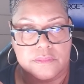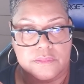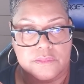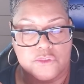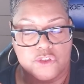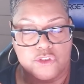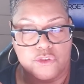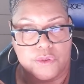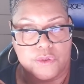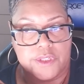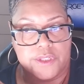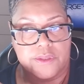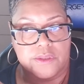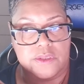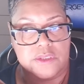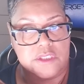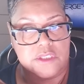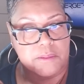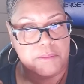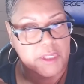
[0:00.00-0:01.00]
nuclear
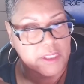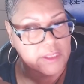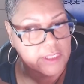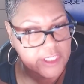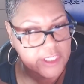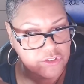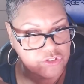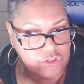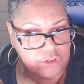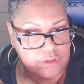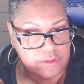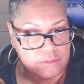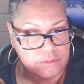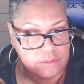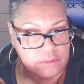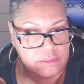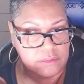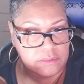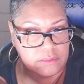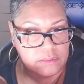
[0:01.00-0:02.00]
simulation.
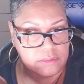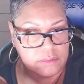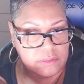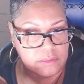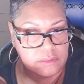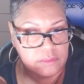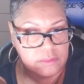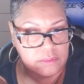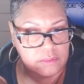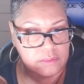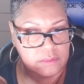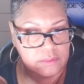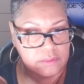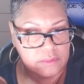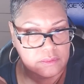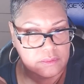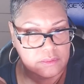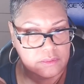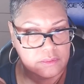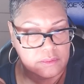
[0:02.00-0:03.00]

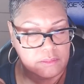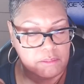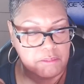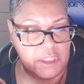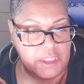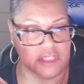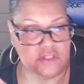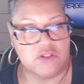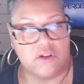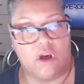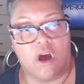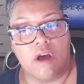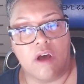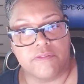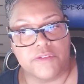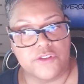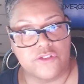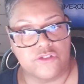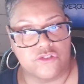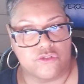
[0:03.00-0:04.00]
But it's
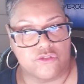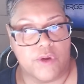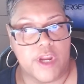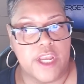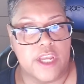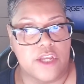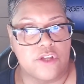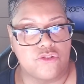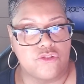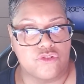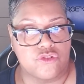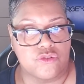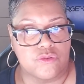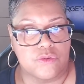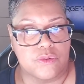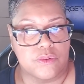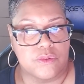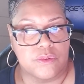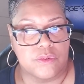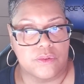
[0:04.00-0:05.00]
awfully strange.
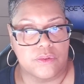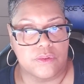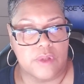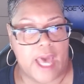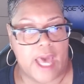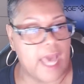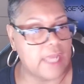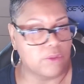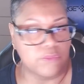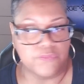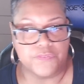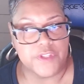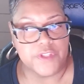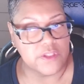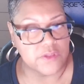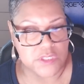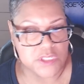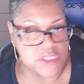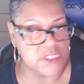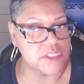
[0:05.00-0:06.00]
I don't
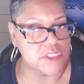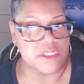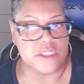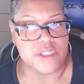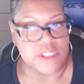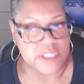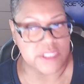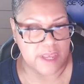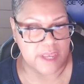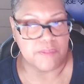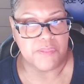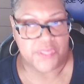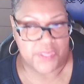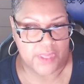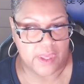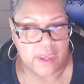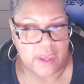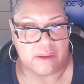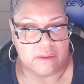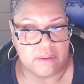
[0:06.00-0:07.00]
think this is the same
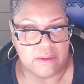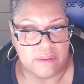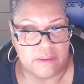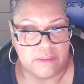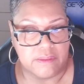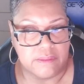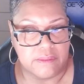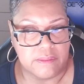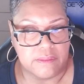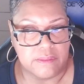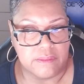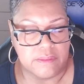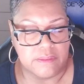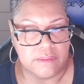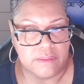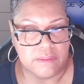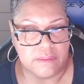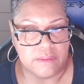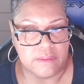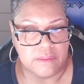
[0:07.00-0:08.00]
thing.
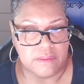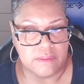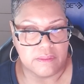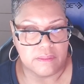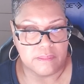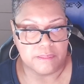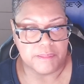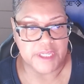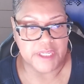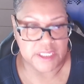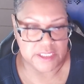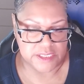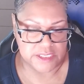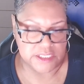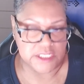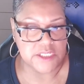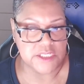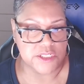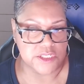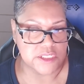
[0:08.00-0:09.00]
Because
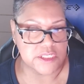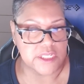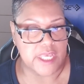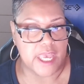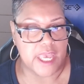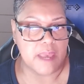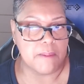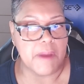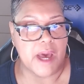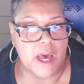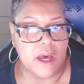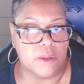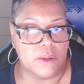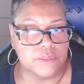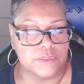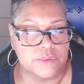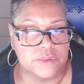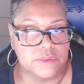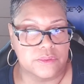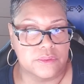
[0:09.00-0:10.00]
this just came
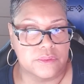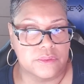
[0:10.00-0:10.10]
out